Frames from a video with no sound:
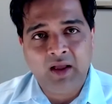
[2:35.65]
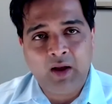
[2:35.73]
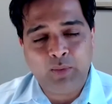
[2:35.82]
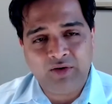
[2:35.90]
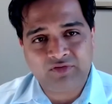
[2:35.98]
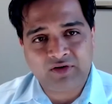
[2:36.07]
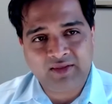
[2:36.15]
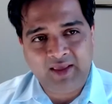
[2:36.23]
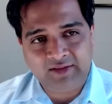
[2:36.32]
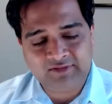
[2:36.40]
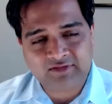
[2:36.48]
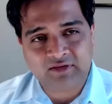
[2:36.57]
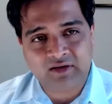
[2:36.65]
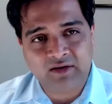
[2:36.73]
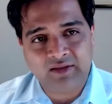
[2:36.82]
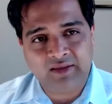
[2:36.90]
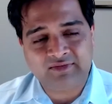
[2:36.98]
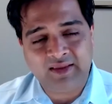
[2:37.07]
However, cancer
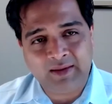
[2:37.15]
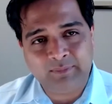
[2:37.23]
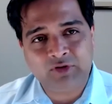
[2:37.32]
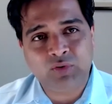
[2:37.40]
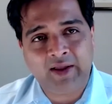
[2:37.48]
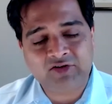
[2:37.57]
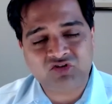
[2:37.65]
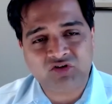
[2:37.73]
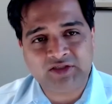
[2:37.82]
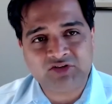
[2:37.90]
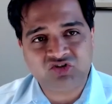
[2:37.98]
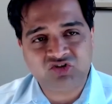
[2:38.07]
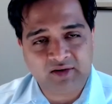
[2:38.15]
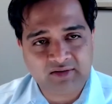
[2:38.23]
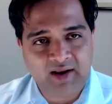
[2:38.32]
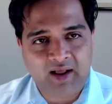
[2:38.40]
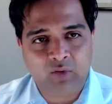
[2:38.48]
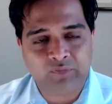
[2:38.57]
is able to actually shut
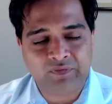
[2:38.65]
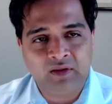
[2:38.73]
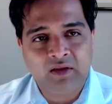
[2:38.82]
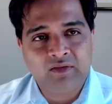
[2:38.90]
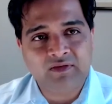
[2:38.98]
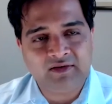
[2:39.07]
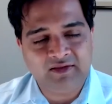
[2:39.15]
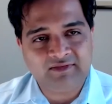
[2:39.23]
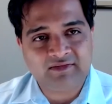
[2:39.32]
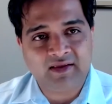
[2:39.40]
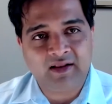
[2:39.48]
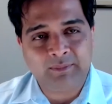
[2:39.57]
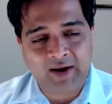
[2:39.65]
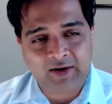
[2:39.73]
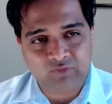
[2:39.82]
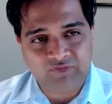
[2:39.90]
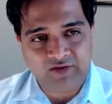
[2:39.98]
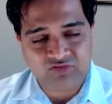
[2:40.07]
down the T cell
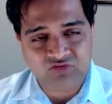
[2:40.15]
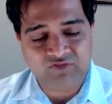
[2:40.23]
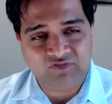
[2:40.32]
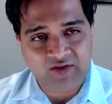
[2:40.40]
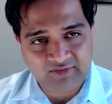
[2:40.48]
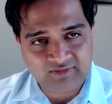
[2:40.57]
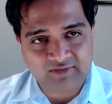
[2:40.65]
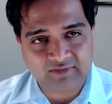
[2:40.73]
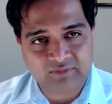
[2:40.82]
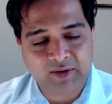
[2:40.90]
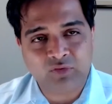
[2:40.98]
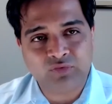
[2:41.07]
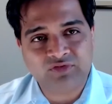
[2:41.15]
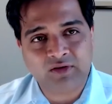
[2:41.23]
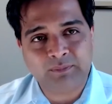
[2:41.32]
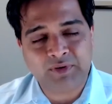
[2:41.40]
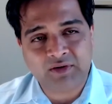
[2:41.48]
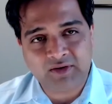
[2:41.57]
macrophage defenses by
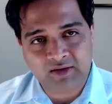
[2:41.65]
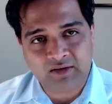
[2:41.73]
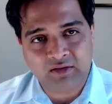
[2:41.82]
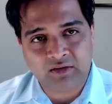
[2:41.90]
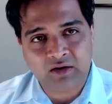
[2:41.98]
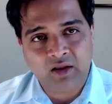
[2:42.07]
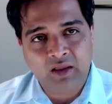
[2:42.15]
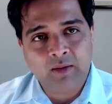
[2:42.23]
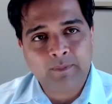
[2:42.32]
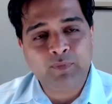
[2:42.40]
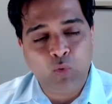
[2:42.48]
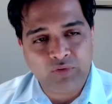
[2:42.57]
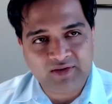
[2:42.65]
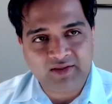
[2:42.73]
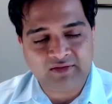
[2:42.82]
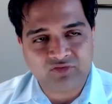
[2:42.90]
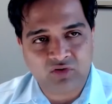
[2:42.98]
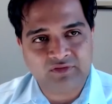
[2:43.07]
using particular
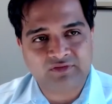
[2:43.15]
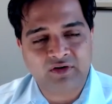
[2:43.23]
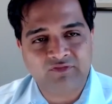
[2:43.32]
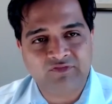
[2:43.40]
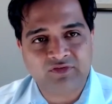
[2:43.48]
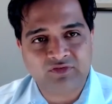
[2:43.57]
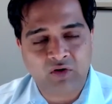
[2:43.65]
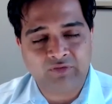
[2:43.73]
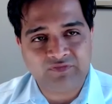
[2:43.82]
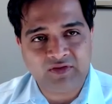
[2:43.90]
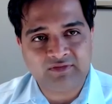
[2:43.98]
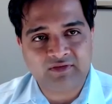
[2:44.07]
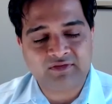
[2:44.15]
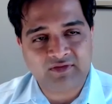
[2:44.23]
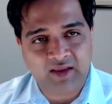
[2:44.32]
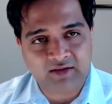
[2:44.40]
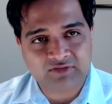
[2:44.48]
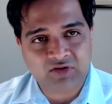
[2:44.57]
proteins on the surface of these
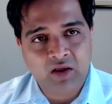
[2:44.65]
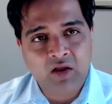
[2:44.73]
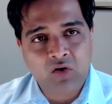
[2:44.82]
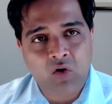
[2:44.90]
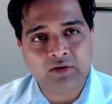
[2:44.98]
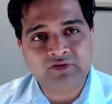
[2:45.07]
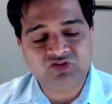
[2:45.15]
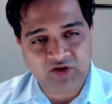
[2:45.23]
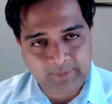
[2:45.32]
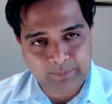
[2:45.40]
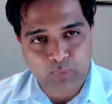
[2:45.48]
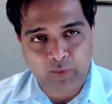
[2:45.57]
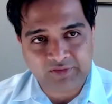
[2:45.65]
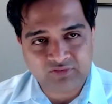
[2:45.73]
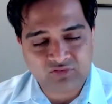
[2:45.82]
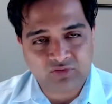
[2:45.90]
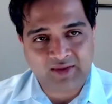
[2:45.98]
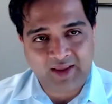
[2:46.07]
cells called checkpoints.
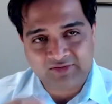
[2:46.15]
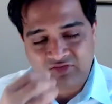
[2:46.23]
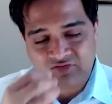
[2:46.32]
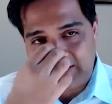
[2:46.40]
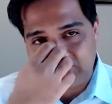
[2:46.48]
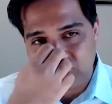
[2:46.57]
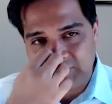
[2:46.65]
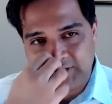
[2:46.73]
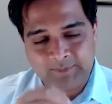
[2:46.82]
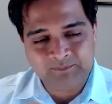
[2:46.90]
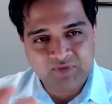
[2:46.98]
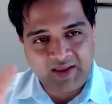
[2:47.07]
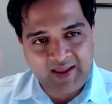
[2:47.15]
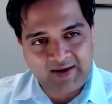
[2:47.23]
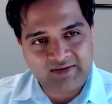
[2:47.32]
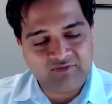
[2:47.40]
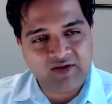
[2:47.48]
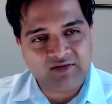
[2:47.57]
So the cancer actually
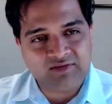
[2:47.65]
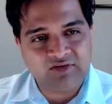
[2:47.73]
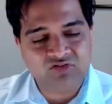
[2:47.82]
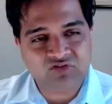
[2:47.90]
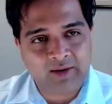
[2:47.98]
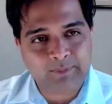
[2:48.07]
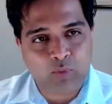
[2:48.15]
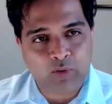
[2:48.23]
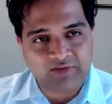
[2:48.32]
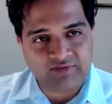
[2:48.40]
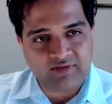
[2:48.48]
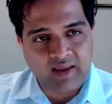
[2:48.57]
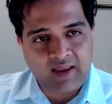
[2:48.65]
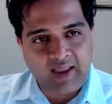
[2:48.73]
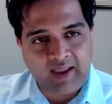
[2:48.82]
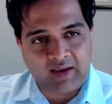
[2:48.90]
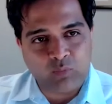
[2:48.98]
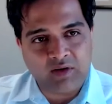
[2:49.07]
activates these checkpoints
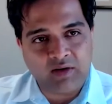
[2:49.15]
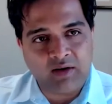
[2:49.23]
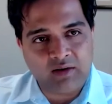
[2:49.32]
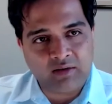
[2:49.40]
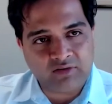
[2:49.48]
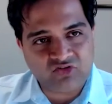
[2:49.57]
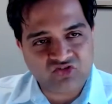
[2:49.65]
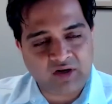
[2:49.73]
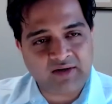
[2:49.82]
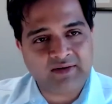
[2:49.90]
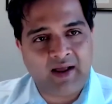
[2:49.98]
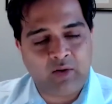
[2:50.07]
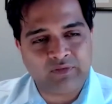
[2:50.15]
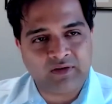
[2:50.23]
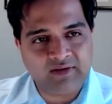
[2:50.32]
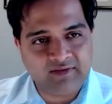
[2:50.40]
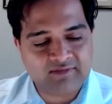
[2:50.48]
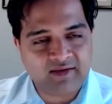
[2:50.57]
and will shut down the
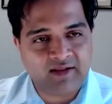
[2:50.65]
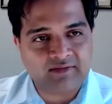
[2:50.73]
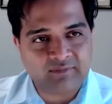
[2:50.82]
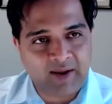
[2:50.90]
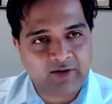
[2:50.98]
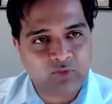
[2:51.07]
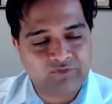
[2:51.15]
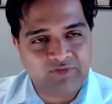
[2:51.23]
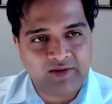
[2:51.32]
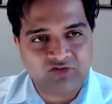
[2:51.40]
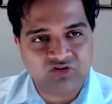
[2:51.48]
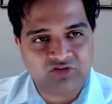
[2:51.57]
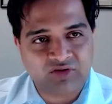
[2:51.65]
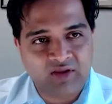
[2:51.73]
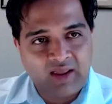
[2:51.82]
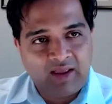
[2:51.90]
T cells, macrophages.